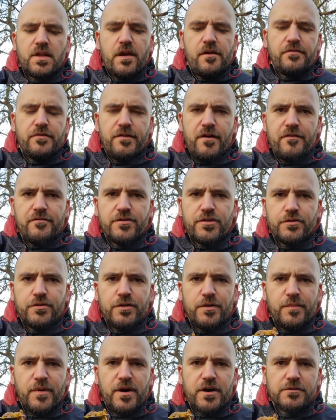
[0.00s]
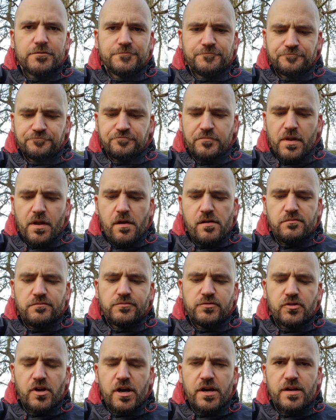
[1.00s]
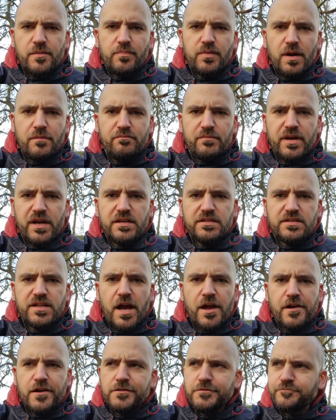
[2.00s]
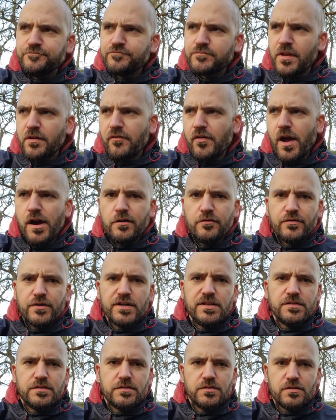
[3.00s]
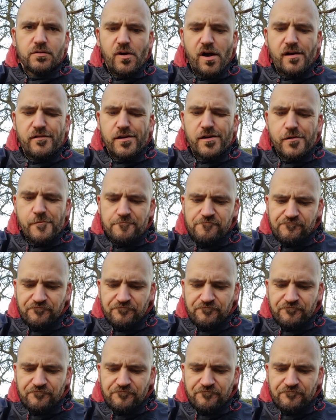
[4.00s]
If you ever thought about trying a plant-based diet for health reasons or whatever,